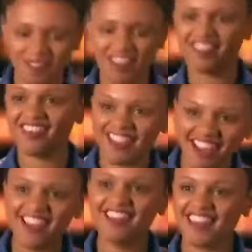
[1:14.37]
it's just
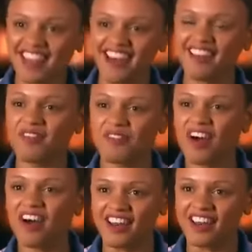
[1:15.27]
easy and it's
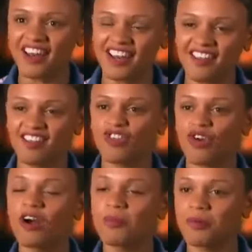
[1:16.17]
fun and it's
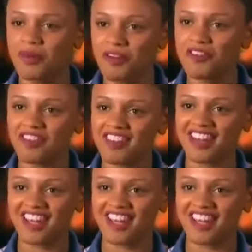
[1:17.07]
drunk proof, isn't it?